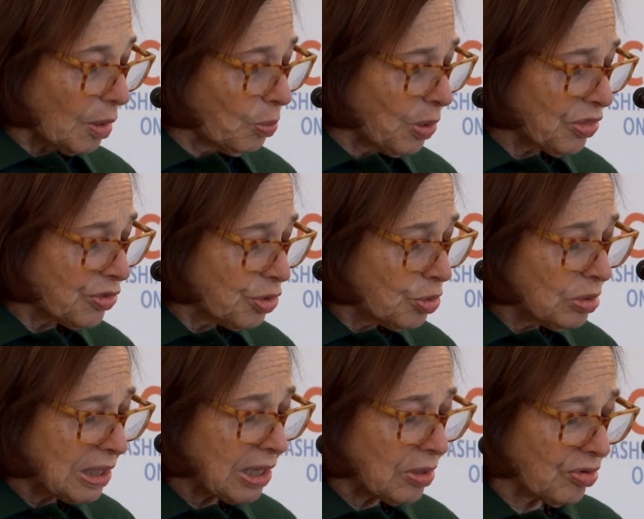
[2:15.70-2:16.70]
with new
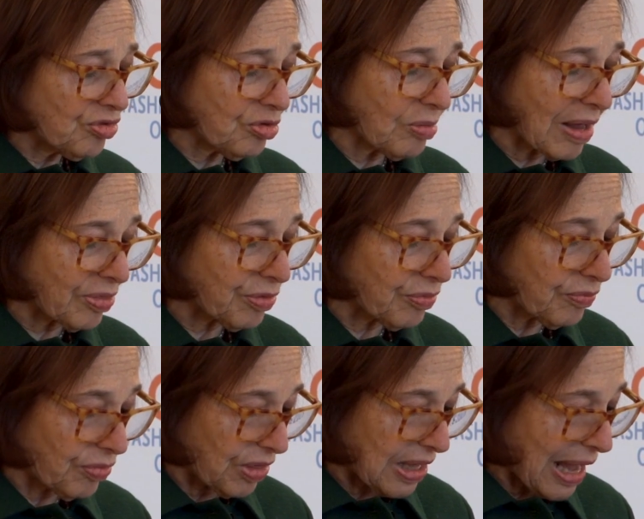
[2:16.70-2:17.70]
leaders throughout
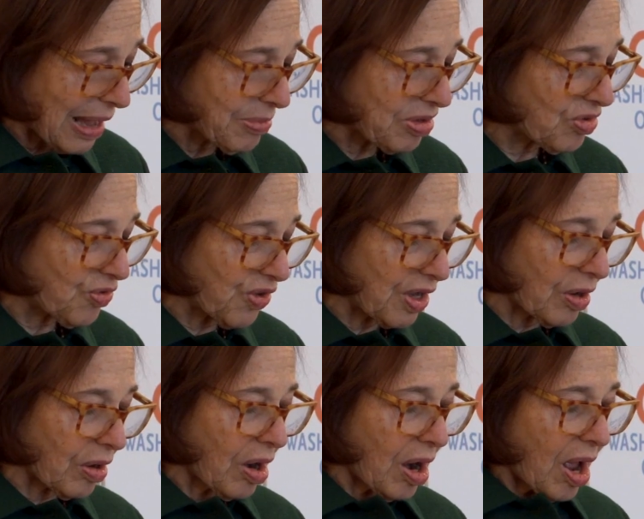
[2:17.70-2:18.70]
the
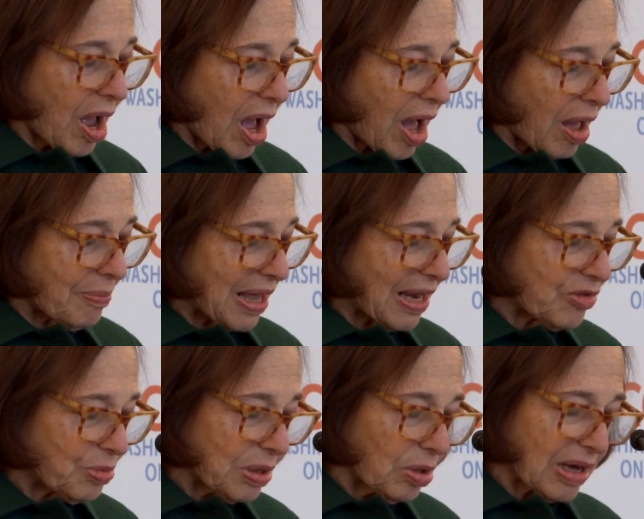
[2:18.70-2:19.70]
hemisphere, and
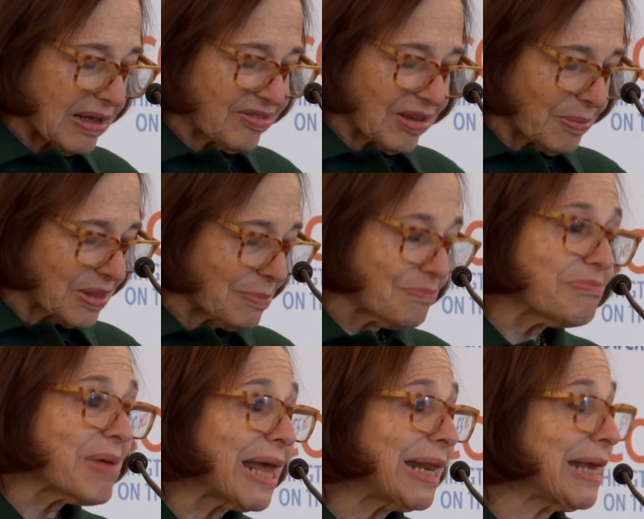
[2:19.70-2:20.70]
as we look at some of the
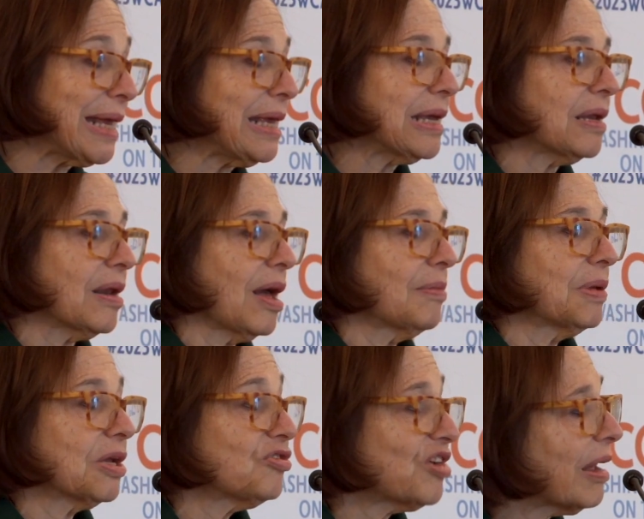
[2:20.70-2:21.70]
many
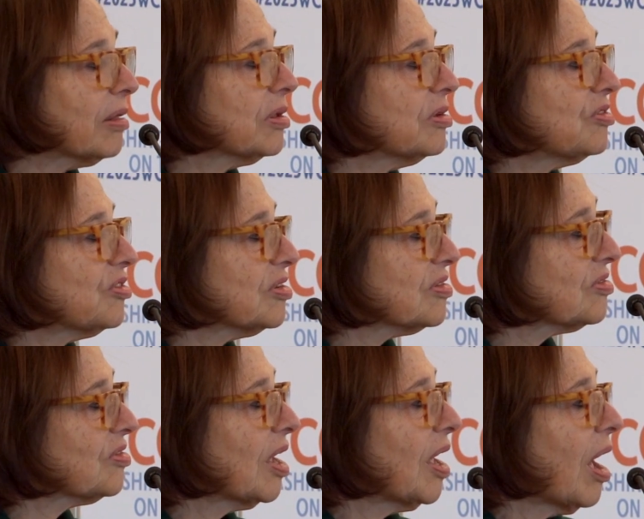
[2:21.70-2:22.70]
economic
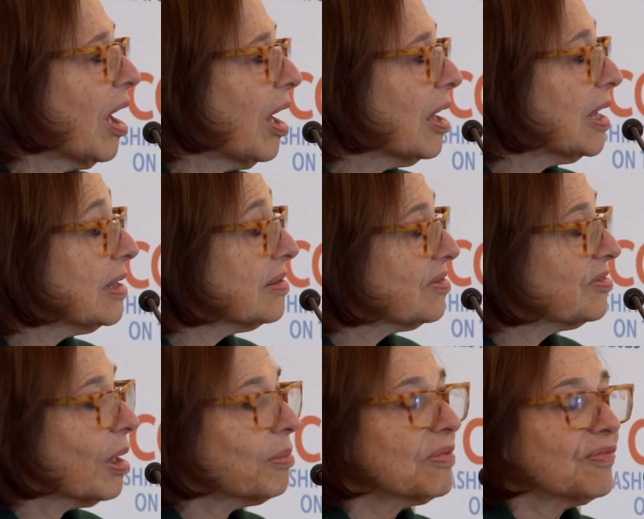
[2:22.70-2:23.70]
challenges in
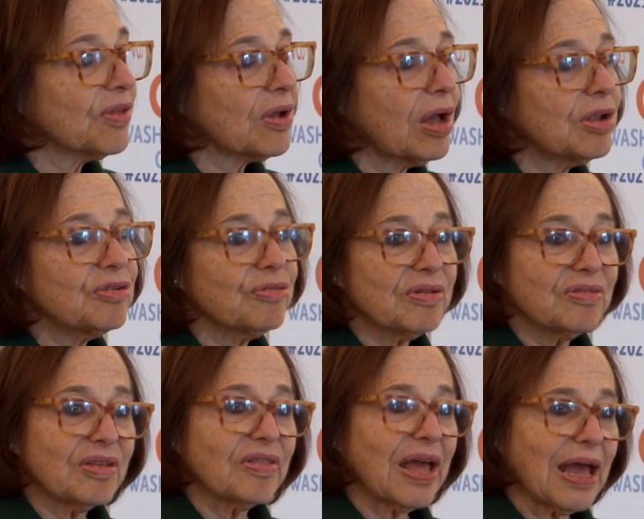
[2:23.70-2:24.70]
some of the countries
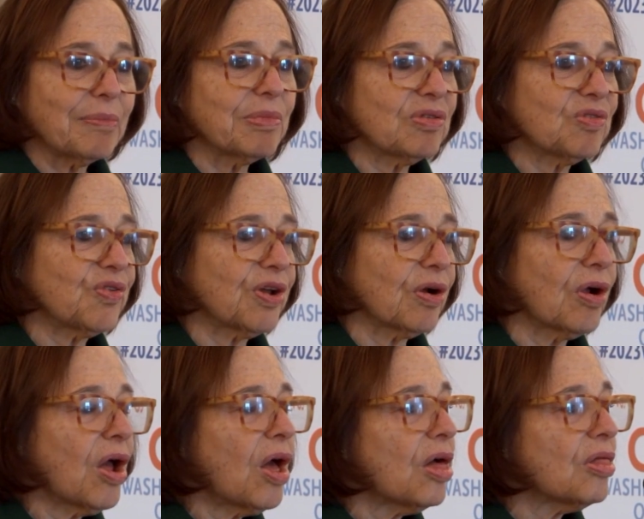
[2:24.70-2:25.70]
in the hemisphere,
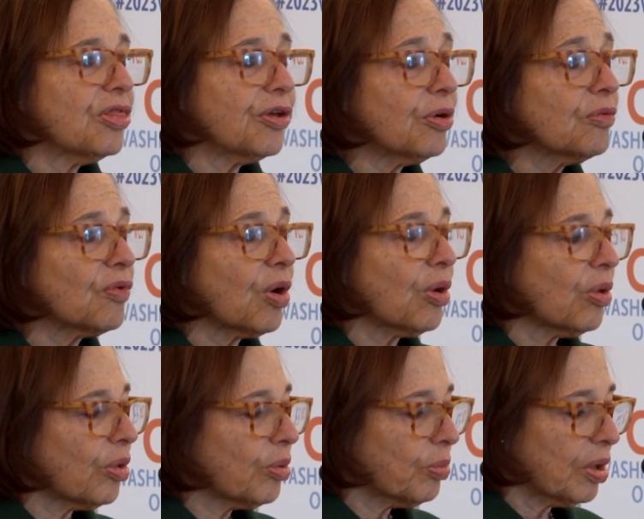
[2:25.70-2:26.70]
their
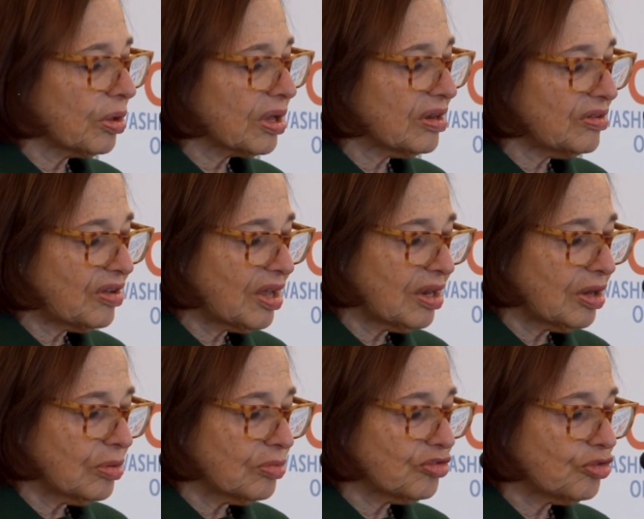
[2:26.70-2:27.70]
role will
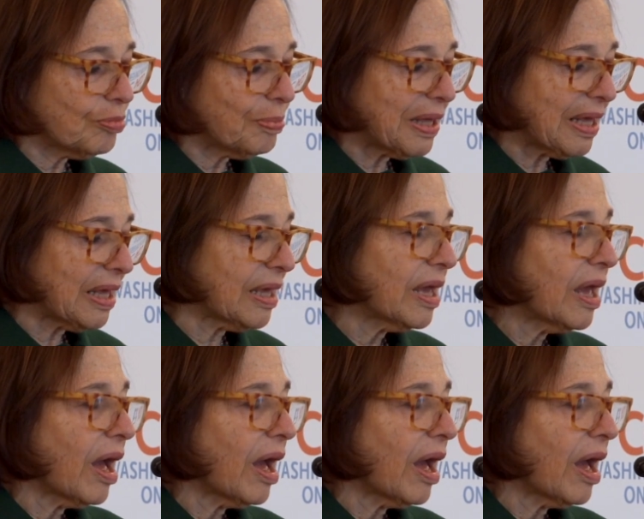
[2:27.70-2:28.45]
continue to be